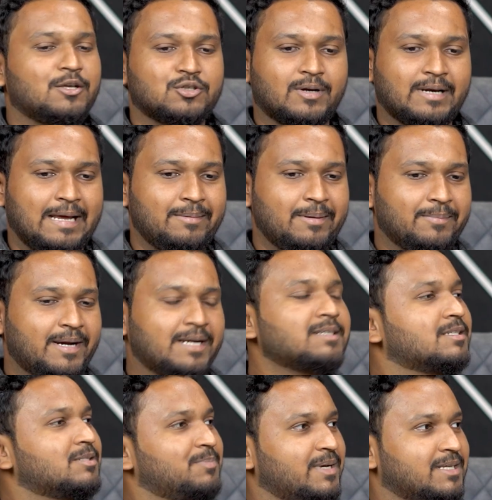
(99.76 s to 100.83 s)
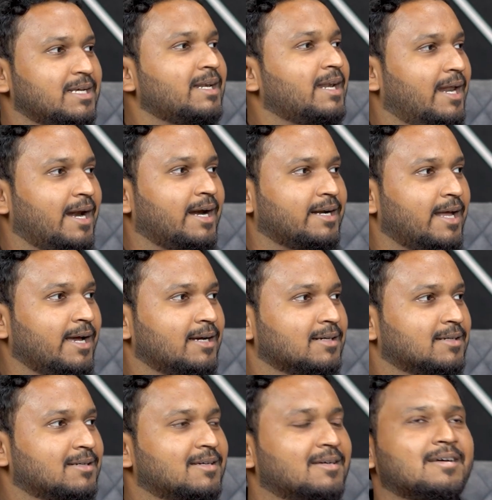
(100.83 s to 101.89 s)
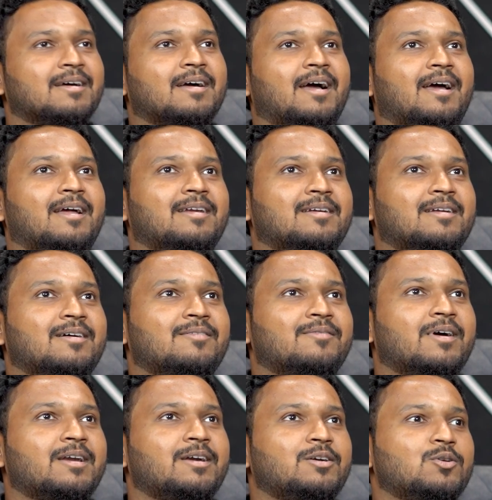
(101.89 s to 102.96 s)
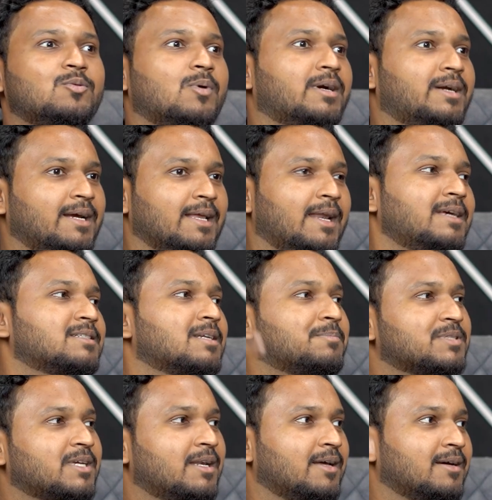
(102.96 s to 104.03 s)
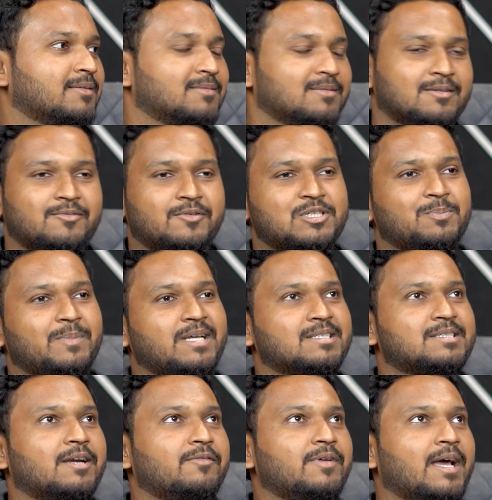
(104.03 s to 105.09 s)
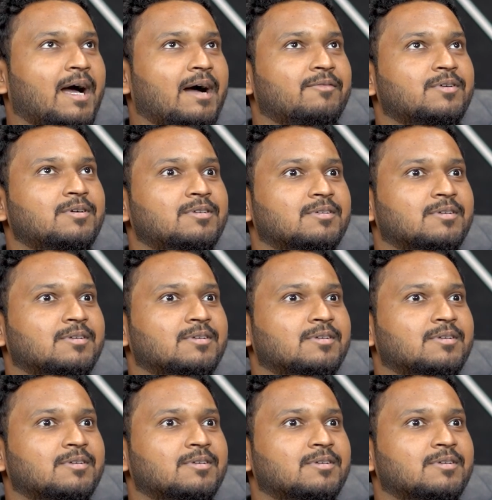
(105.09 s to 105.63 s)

So ClimbingMinds is basically an edtech, and we're into verticalized upskilling, which means that we have